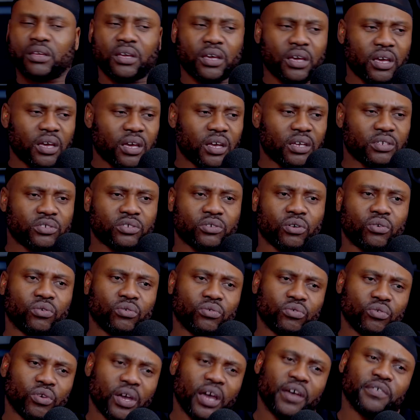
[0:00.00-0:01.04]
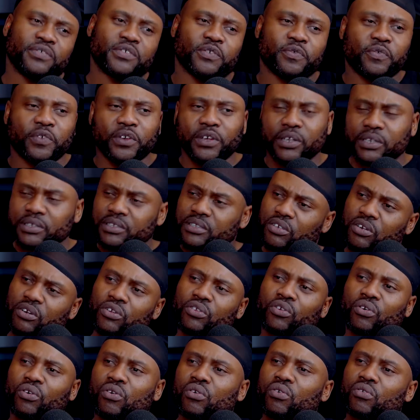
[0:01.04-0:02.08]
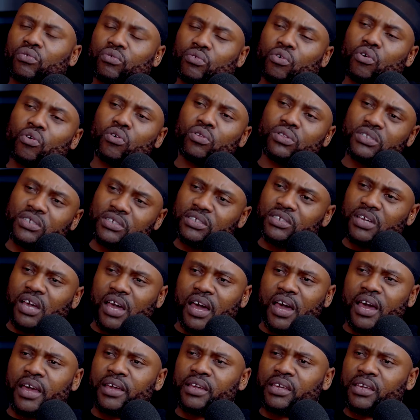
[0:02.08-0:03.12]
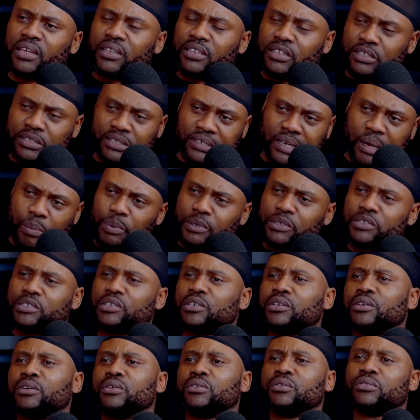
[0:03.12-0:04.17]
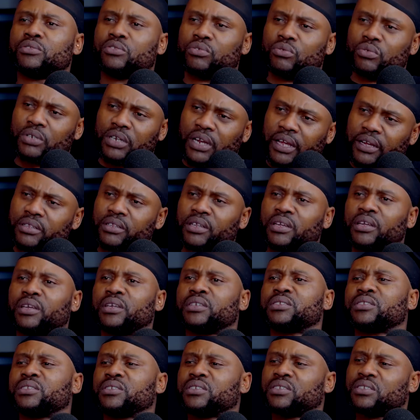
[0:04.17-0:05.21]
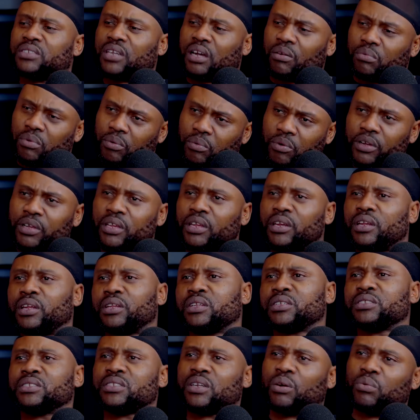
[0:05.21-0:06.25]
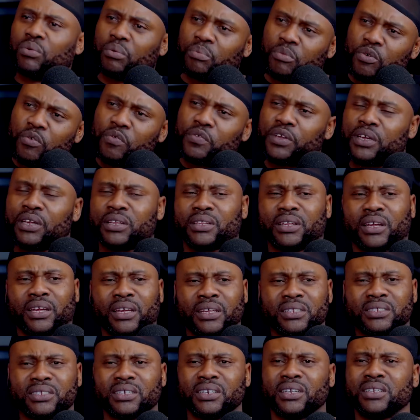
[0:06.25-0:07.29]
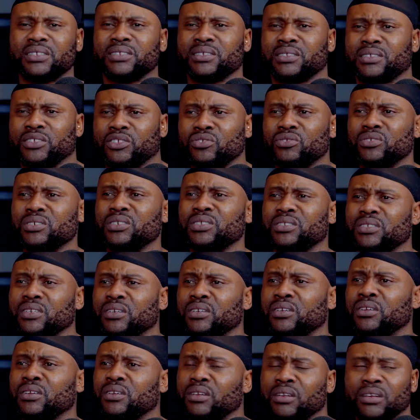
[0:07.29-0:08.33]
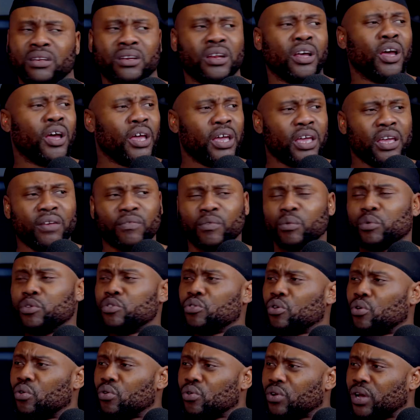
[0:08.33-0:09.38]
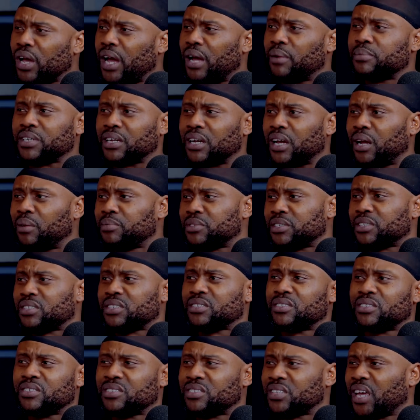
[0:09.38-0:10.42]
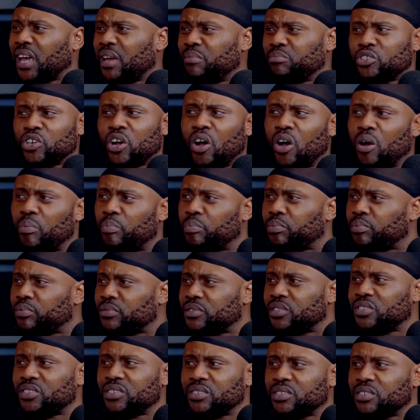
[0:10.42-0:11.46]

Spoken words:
Yeah, so you have to figure this thing on your own. Call this guy, get this type of deal, do it like this. This is how we working it. This is how we moving it. The internet is the streets. In. Even when you go to Kabza, Kabza's same chop. It's